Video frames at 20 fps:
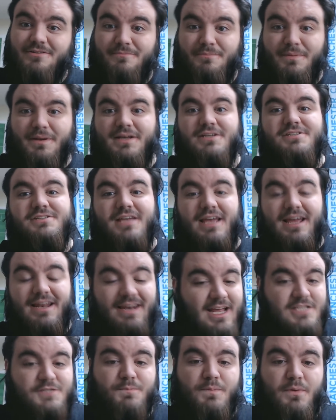Because,
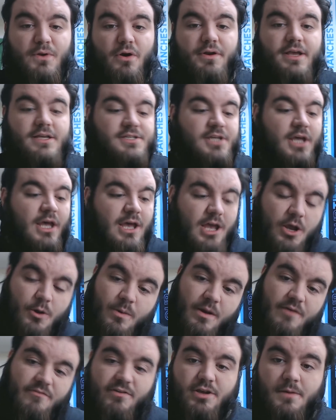let's be honest,
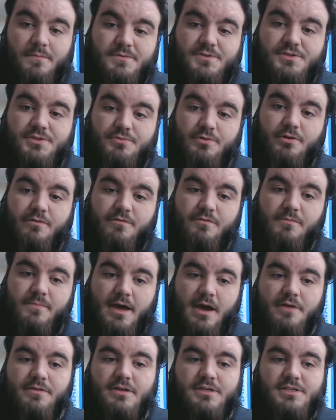whoever comes through from
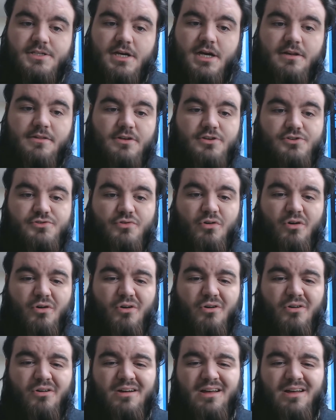the other side of the draw...